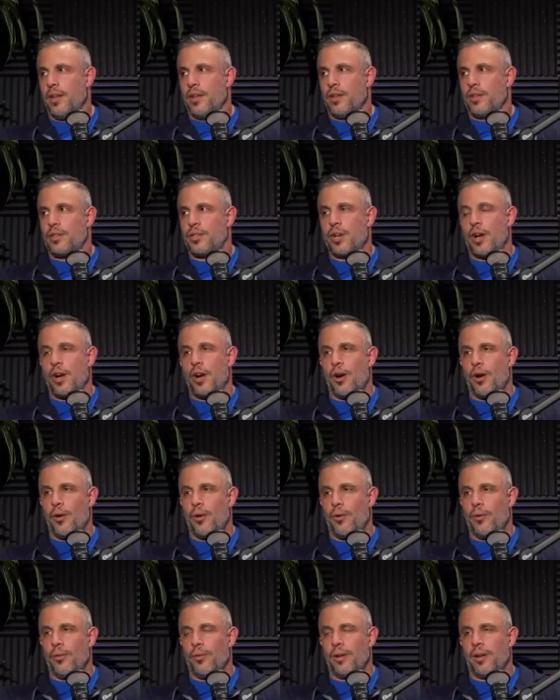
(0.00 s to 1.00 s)

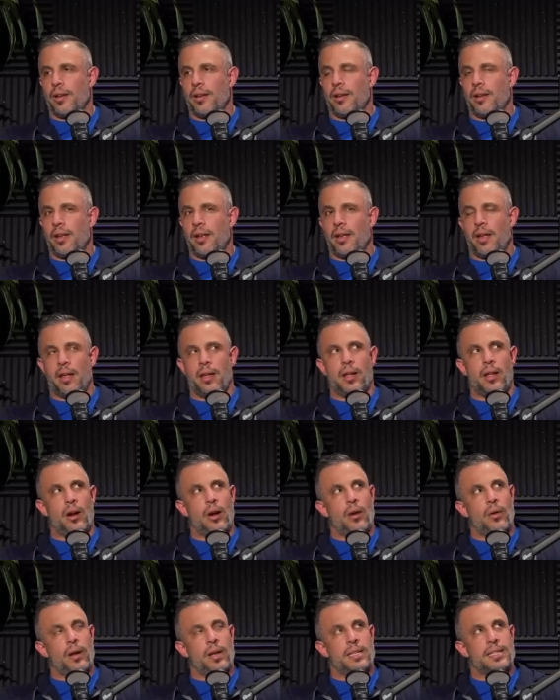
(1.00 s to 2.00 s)
So, you
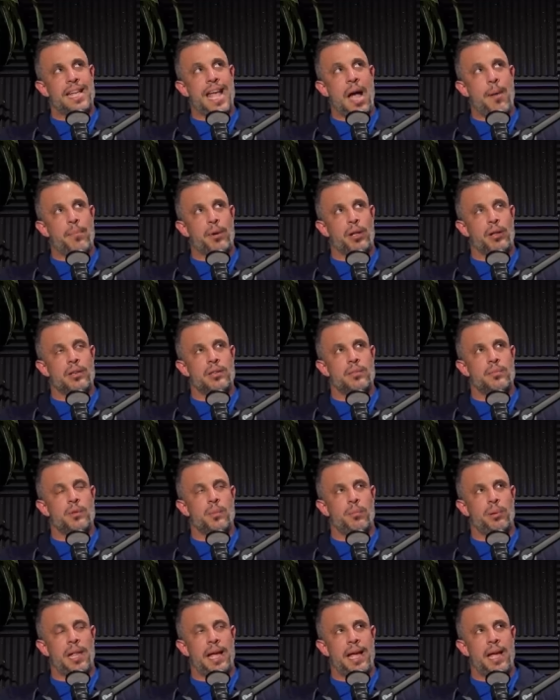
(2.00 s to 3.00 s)
know, is capitalism to
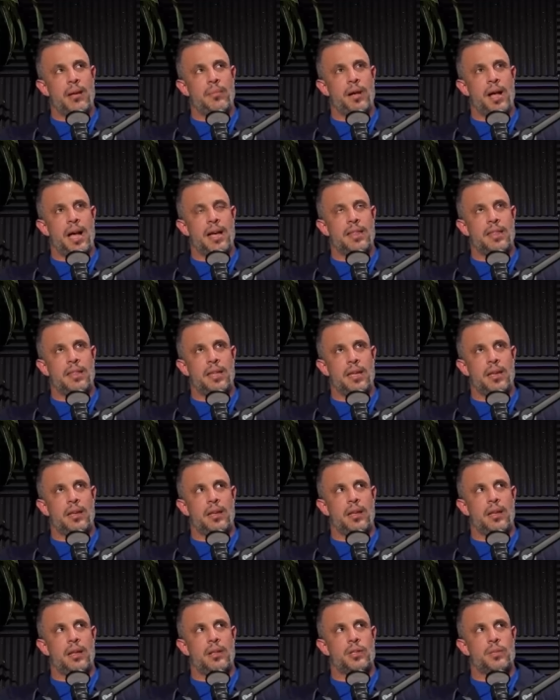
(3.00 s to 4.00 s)
blame? I
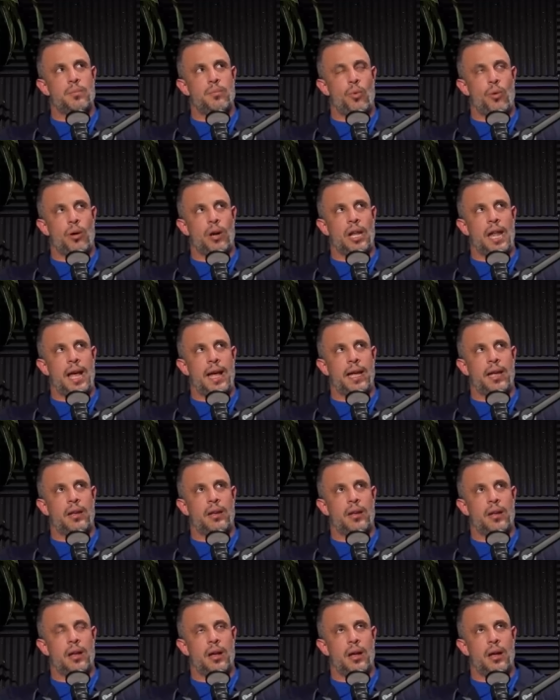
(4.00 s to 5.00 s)
think it's more
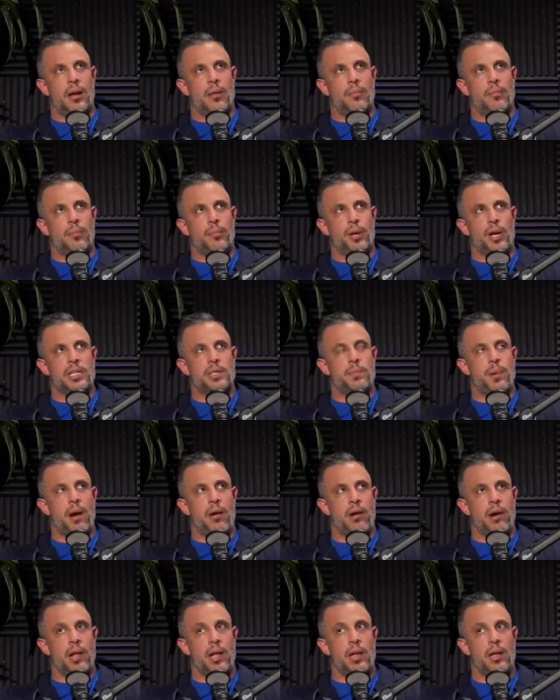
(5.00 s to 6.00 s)
like um,
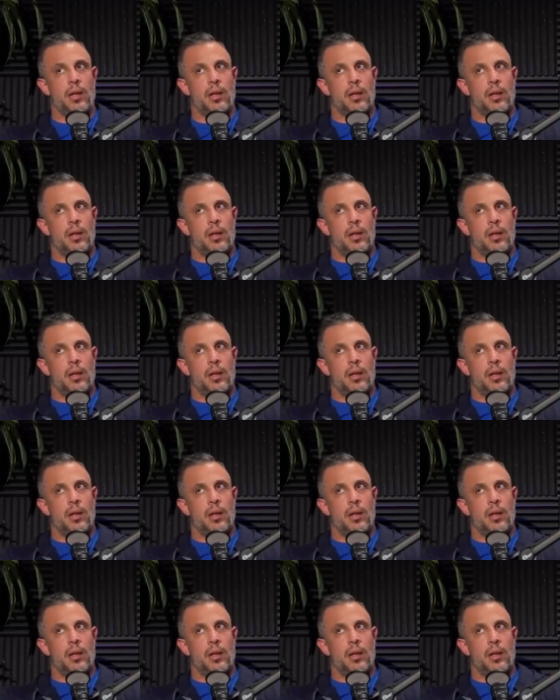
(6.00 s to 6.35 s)
prosperity,